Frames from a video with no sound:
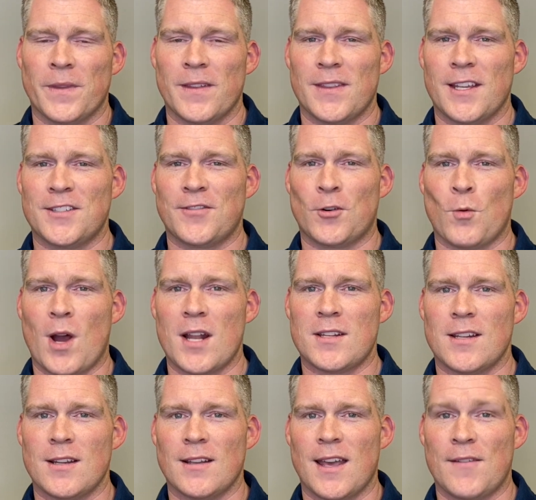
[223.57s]
Thanks for
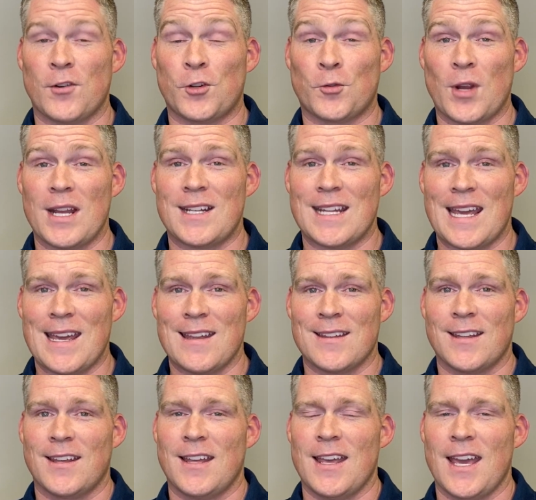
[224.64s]
watching. Have a great day
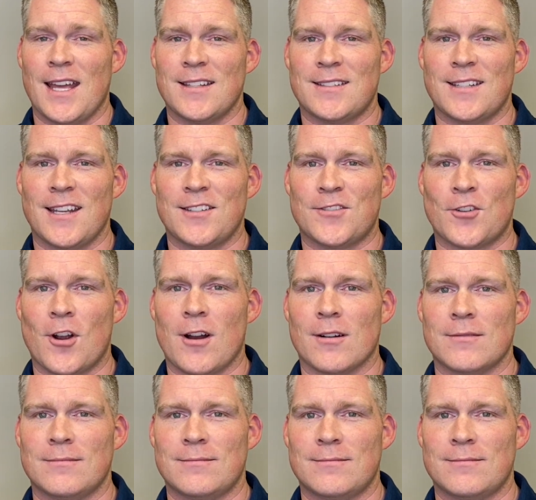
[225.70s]
and stay strong.